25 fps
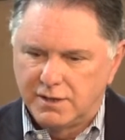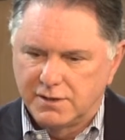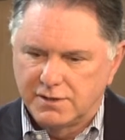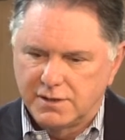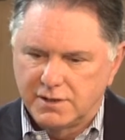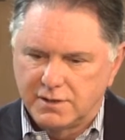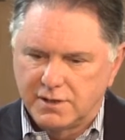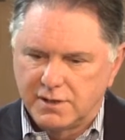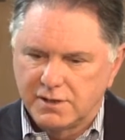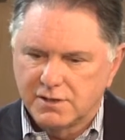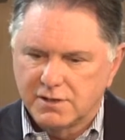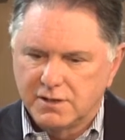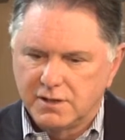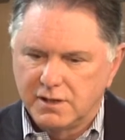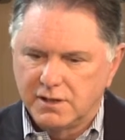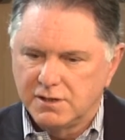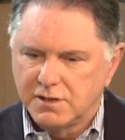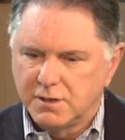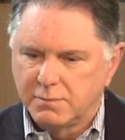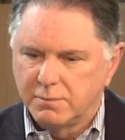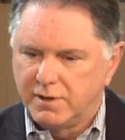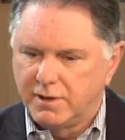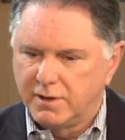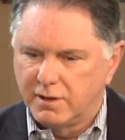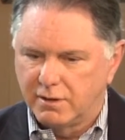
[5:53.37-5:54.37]
that this
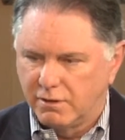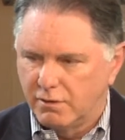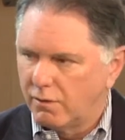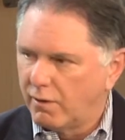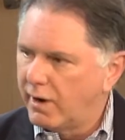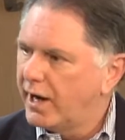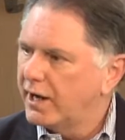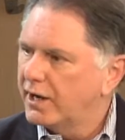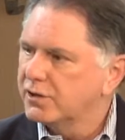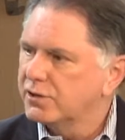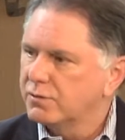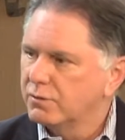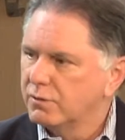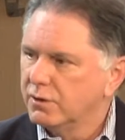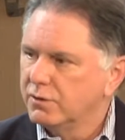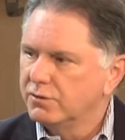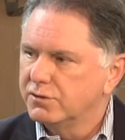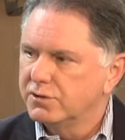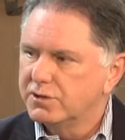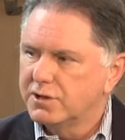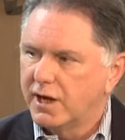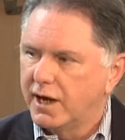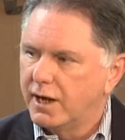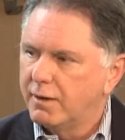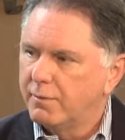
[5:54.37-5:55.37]
needs to be a
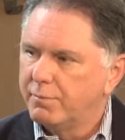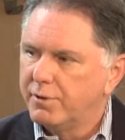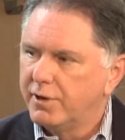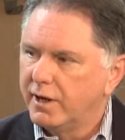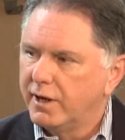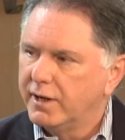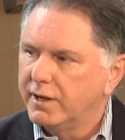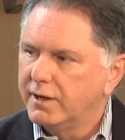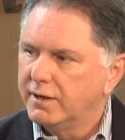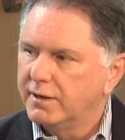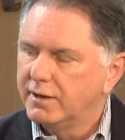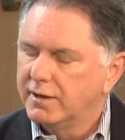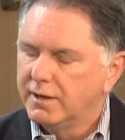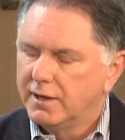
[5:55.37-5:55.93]
grassroots campaign.